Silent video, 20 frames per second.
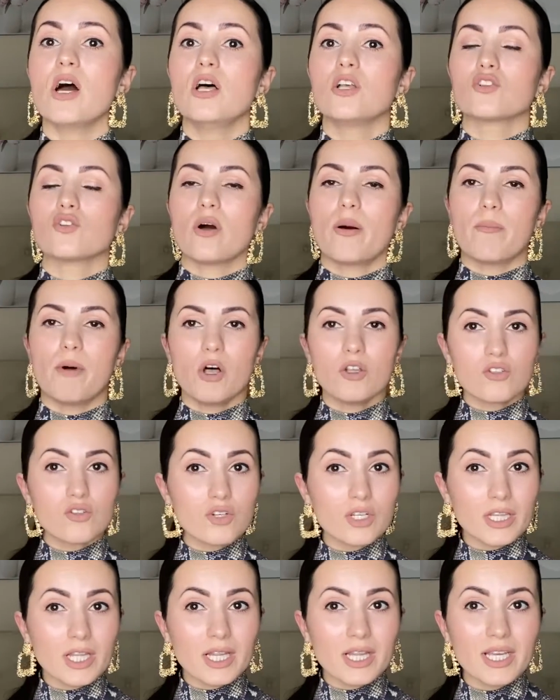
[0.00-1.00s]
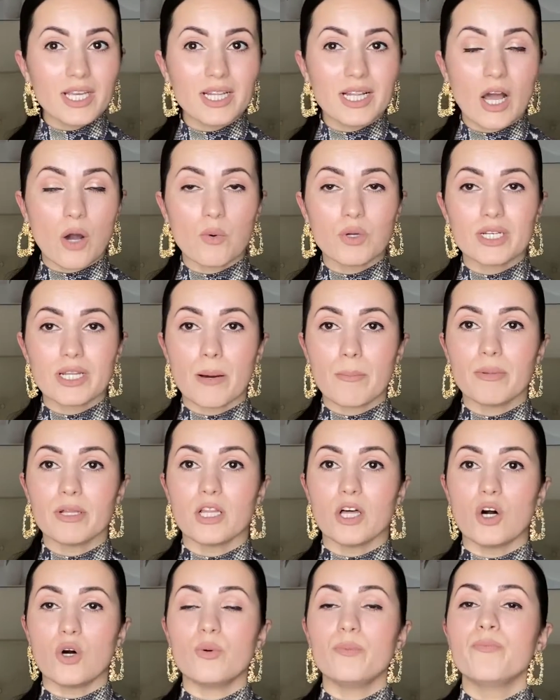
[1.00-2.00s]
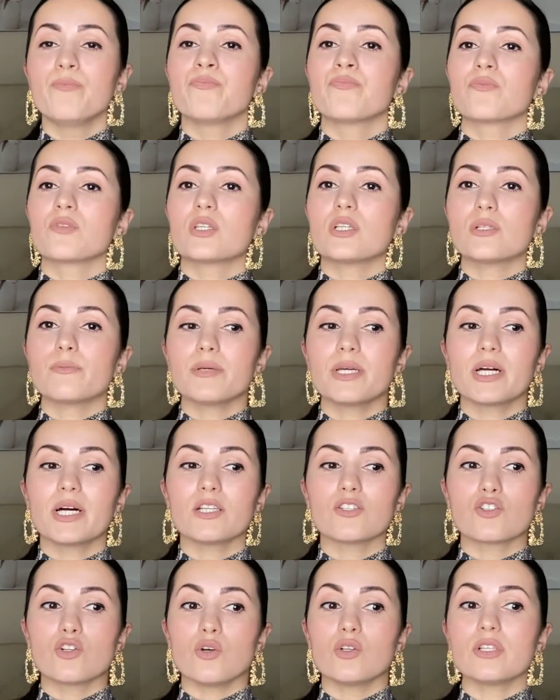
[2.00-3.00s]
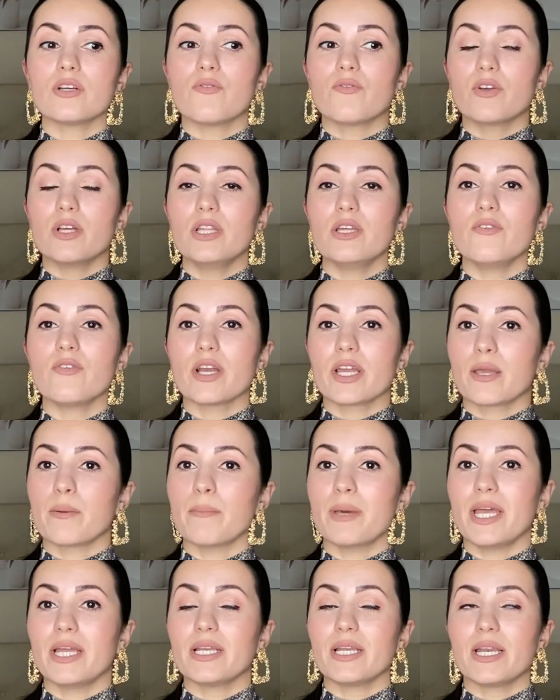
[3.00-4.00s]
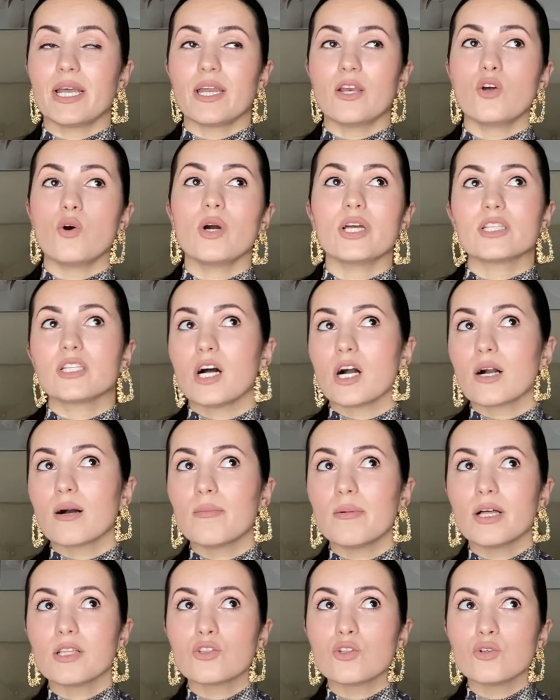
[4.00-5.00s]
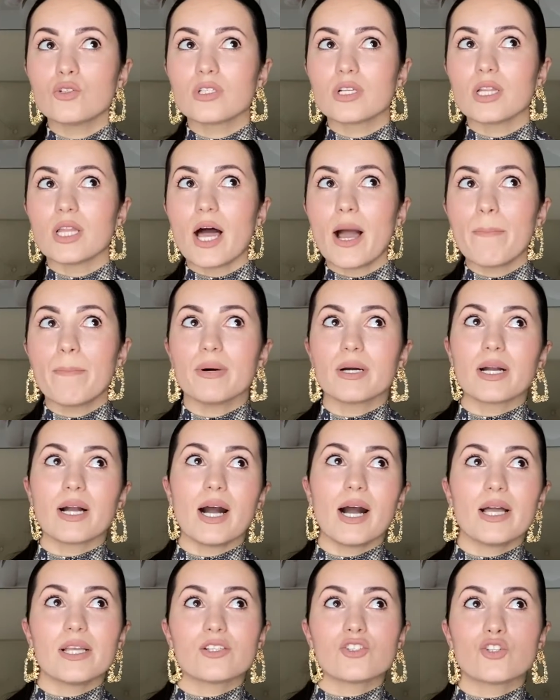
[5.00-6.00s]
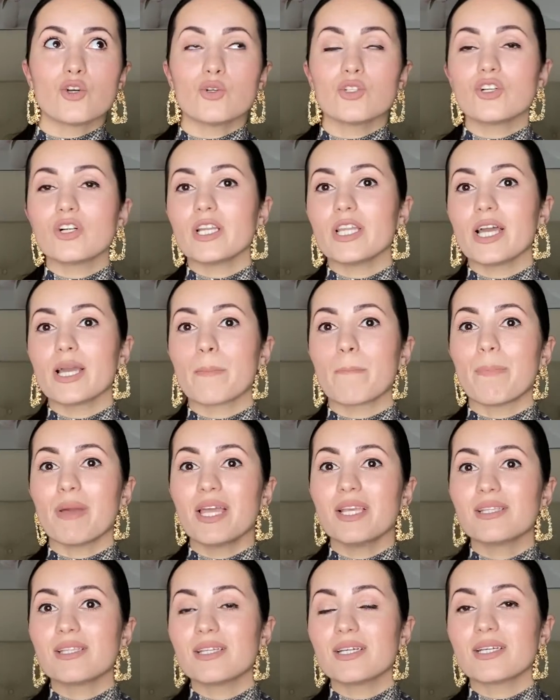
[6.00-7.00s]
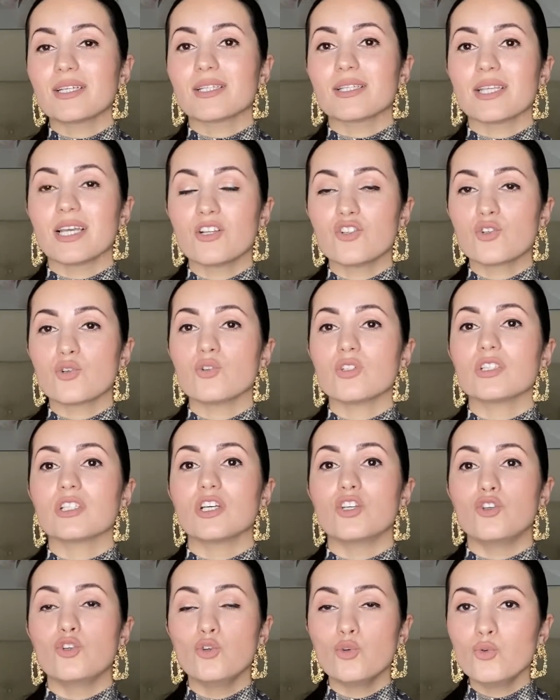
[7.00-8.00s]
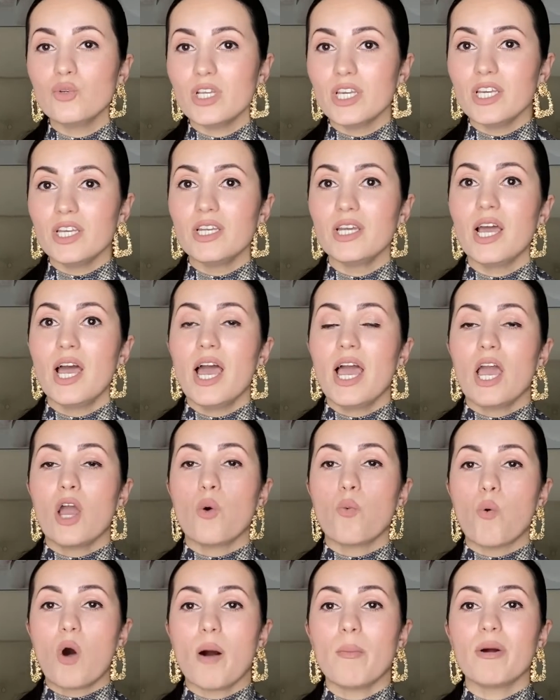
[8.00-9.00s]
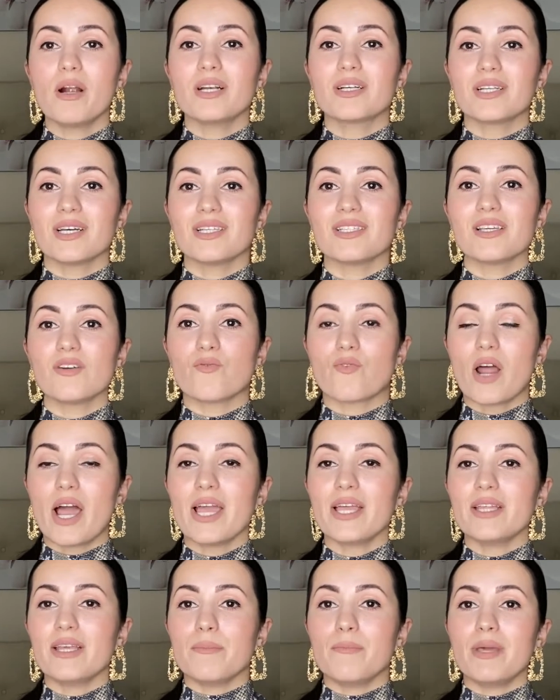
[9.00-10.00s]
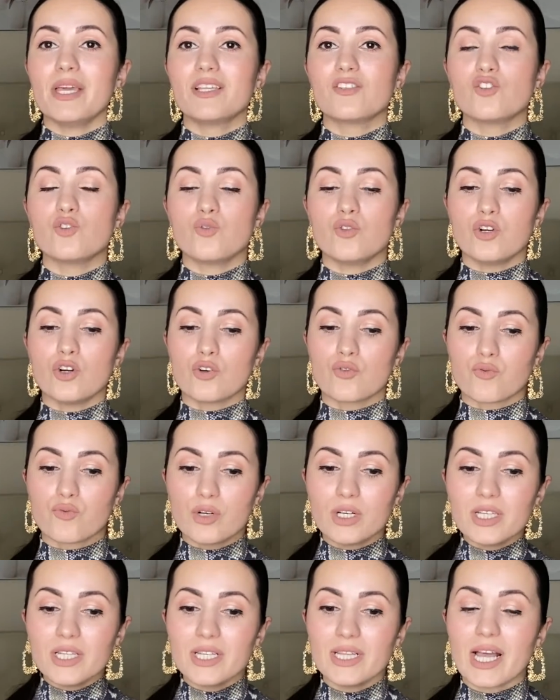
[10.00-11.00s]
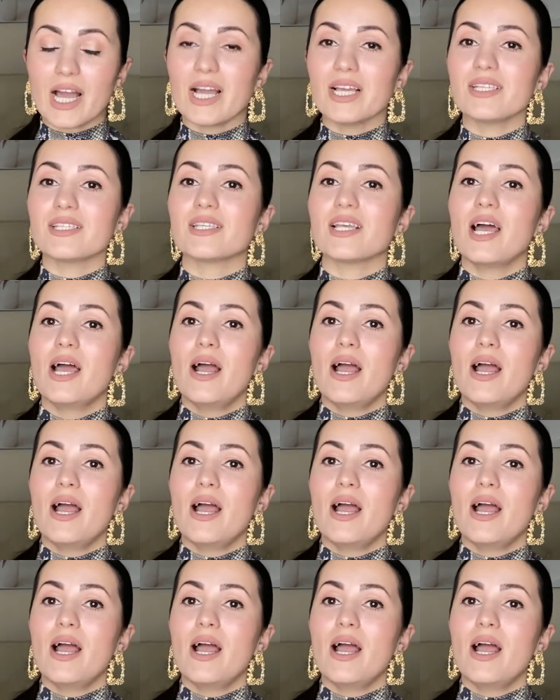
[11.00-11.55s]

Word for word: So I'm also gonna link that one down below just because those I really recommend. And I know I talk about those a lot, but guys, those are like basic essentials that you need, and Walmart does it right. It makes you look really nice.